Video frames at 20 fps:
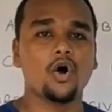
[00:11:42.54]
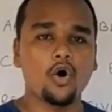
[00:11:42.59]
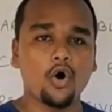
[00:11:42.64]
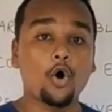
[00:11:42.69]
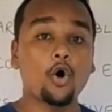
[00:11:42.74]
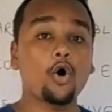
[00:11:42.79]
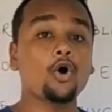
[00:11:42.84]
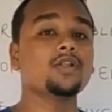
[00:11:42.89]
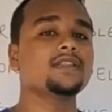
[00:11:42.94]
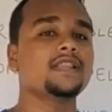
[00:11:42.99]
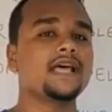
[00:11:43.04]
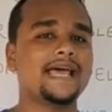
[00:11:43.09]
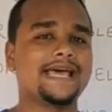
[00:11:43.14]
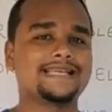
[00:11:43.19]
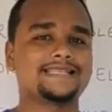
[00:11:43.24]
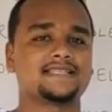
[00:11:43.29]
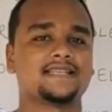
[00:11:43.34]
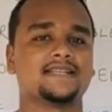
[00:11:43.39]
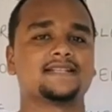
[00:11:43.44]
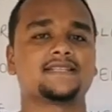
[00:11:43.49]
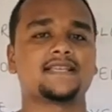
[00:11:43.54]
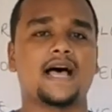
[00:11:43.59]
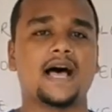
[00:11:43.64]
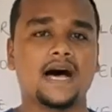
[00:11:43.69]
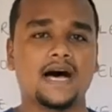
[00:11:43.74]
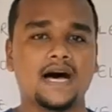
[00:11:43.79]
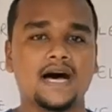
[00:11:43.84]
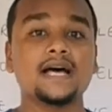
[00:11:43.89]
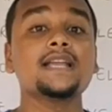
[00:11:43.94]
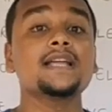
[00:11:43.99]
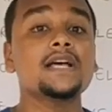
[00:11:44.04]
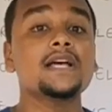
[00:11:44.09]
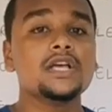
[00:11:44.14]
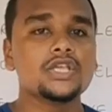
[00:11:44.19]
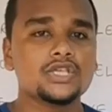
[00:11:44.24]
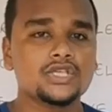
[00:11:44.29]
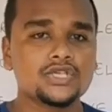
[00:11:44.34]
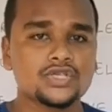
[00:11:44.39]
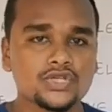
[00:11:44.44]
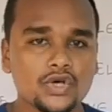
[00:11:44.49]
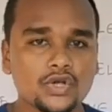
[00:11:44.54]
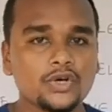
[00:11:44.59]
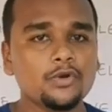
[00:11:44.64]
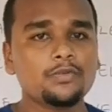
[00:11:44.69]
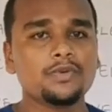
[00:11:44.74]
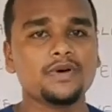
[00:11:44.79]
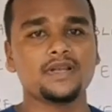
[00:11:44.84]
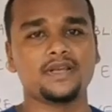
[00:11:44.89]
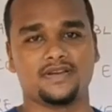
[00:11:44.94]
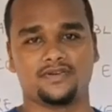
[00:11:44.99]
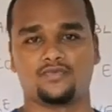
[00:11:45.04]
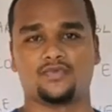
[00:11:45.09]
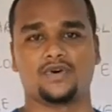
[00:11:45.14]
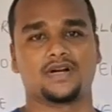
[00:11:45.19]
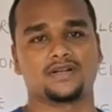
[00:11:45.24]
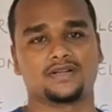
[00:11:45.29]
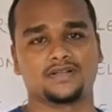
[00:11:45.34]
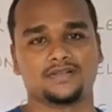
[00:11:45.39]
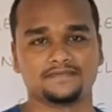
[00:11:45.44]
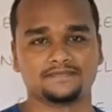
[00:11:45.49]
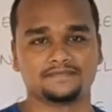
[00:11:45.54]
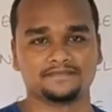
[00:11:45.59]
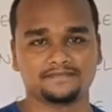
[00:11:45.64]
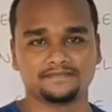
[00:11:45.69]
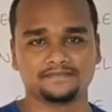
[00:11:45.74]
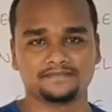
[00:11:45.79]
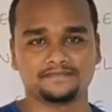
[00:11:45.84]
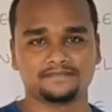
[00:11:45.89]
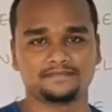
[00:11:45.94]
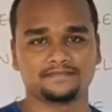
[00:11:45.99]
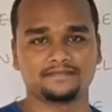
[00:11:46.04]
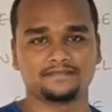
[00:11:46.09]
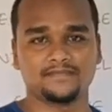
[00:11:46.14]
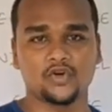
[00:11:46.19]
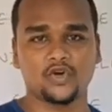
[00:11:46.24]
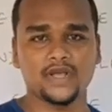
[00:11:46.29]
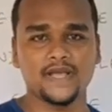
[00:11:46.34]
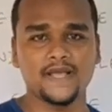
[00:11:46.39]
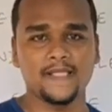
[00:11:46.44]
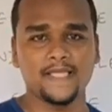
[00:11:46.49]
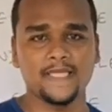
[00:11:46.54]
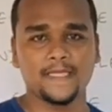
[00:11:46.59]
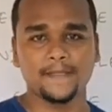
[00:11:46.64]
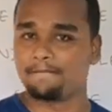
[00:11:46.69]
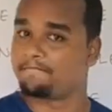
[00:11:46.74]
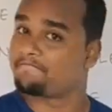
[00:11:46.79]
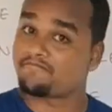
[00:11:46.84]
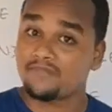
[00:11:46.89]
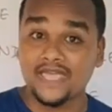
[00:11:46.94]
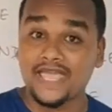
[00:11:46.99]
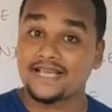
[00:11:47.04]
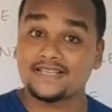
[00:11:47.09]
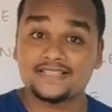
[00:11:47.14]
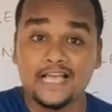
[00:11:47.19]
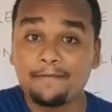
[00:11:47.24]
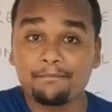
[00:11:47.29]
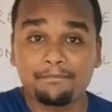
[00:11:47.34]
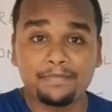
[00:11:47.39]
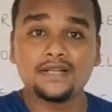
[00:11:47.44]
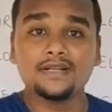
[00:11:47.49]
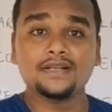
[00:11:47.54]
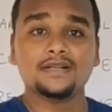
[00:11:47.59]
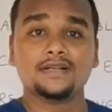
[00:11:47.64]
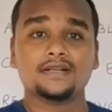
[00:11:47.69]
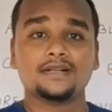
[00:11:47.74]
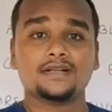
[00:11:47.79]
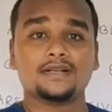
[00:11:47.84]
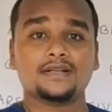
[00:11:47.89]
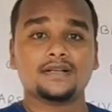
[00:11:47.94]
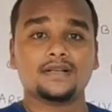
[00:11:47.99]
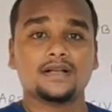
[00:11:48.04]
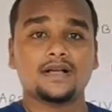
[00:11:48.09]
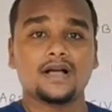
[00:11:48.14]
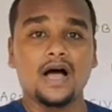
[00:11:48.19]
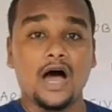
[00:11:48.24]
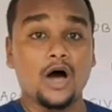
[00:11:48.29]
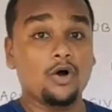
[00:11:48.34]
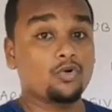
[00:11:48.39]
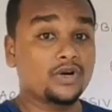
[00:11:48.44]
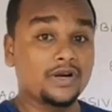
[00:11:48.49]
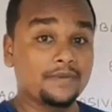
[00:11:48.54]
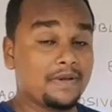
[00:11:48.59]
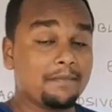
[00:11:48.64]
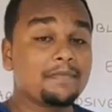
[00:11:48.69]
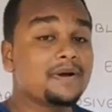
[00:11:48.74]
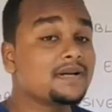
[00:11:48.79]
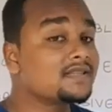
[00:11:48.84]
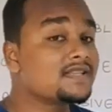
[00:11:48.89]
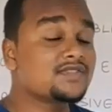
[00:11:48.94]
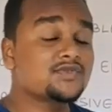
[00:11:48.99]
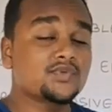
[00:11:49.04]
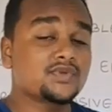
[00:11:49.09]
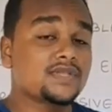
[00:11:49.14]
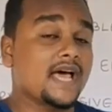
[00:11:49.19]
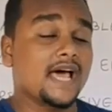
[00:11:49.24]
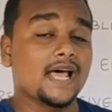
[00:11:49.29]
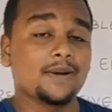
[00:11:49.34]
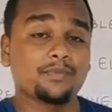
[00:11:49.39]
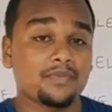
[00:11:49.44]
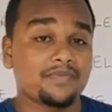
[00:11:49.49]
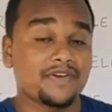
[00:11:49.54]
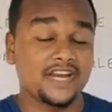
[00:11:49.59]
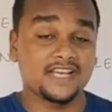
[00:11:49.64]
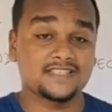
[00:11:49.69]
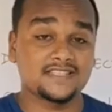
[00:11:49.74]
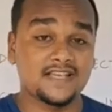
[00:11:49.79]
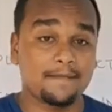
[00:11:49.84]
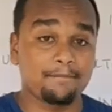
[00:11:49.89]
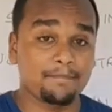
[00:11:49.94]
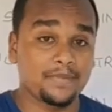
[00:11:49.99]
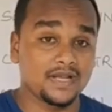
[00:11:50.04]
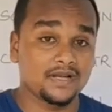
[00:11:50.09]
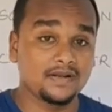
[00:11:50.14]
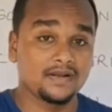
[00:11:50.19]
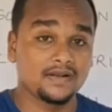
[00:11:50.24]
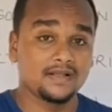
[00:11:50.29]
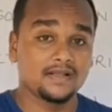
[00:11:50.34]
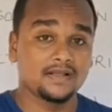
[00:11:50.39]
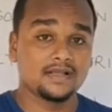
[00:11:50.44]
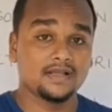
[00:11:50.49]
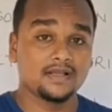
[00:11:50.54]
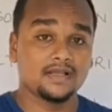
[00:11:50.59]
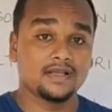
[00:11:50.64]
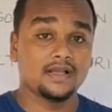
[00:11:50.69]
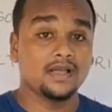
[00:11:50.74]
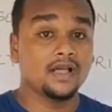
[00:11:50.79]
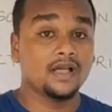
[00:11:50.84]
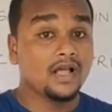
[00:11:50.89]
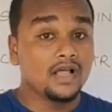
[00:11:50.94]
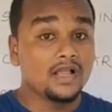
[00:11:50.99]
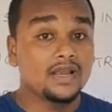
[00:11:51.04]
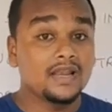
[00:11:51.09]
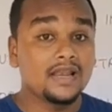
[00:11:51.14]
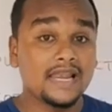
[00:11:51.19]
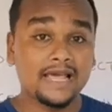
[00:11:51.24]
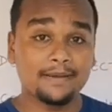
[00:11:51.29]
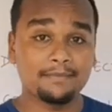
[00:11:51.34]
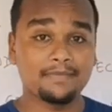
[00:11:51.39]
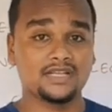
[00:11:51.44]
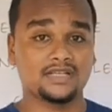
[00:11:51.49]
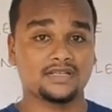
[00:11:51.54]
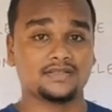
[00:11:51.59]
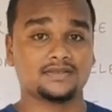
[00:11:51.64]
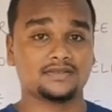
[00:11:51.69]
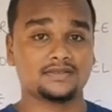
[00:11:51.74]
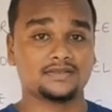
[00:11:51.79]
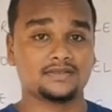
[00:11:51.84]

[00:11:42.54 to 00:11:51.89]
All the acids are soluble in water. Okay? Example. How to remember this with the help of an example? Lemon.